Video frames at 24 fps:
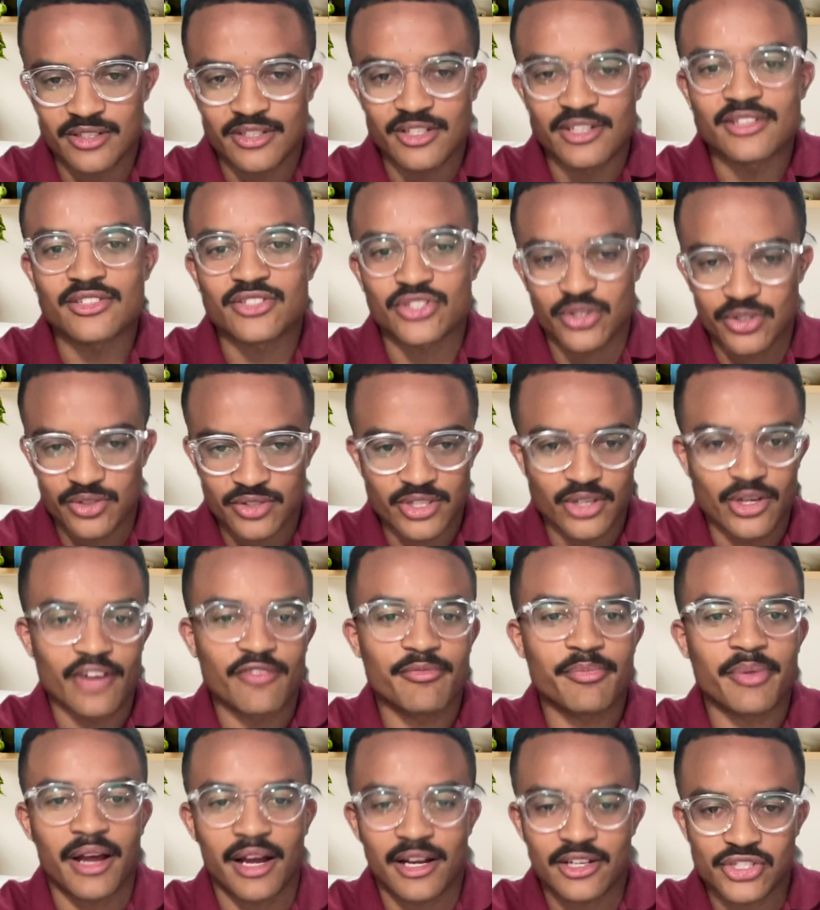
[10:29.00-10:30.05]
shows you have
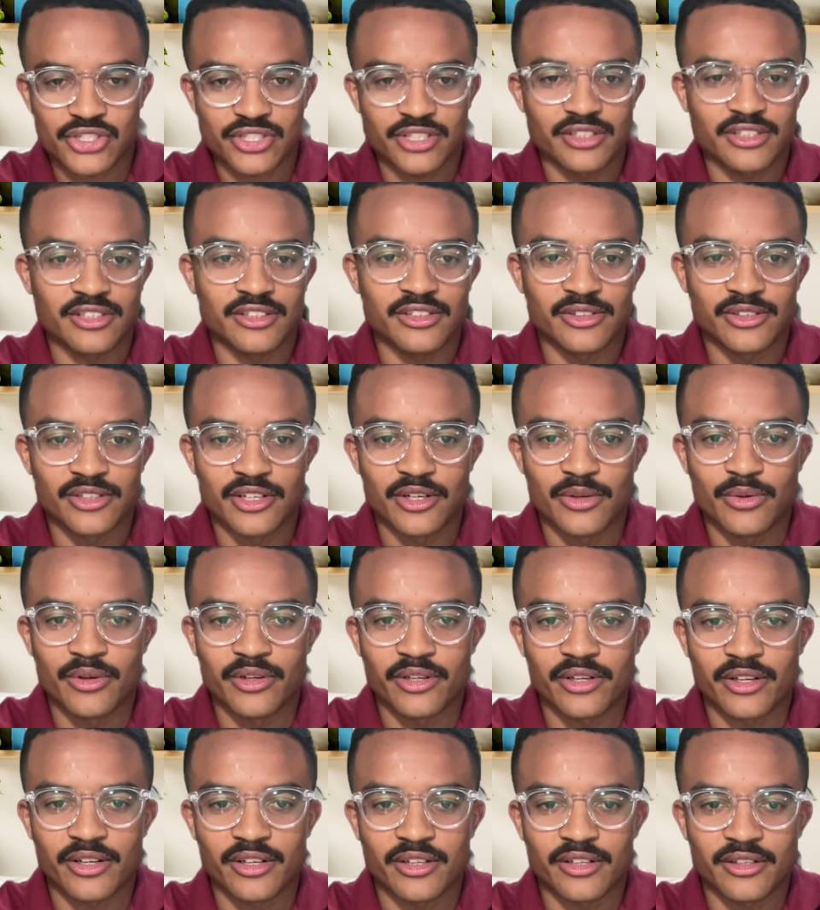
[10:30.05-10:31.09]
passion and you know what
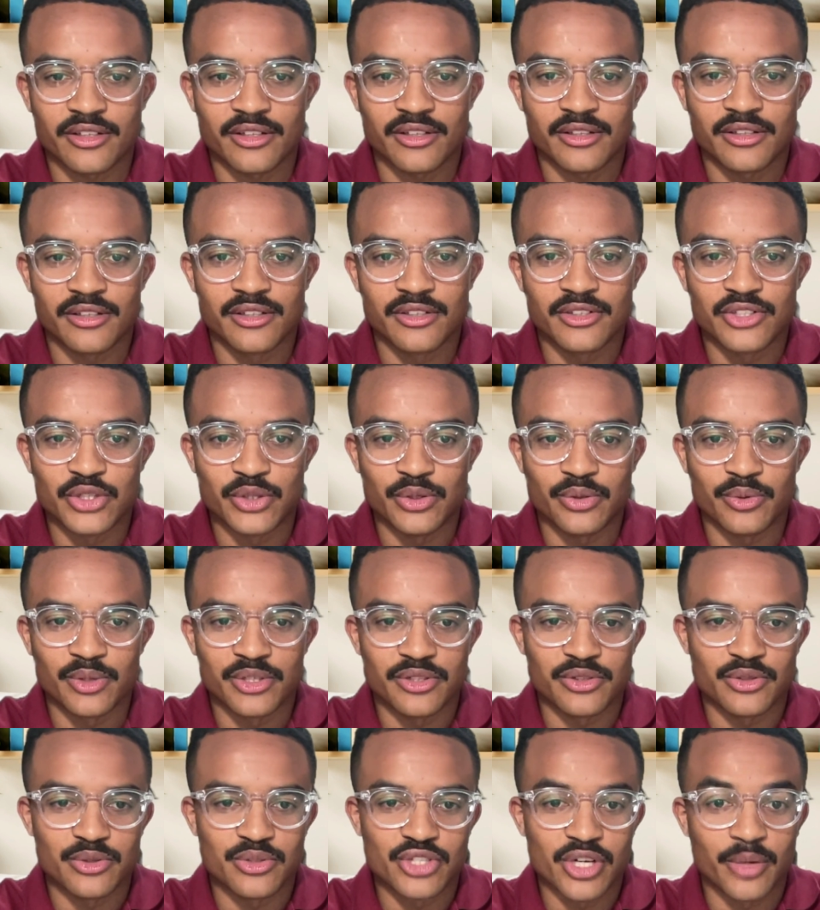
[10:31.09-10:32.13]
you're gonna do when
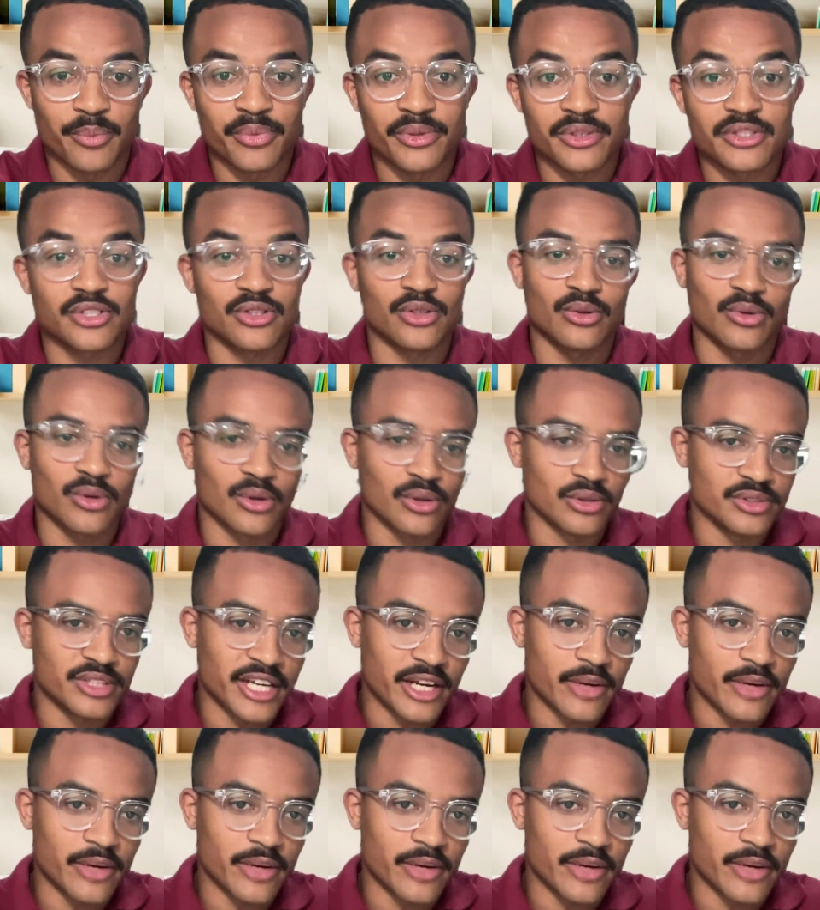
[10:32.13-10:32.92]
you jump into the role day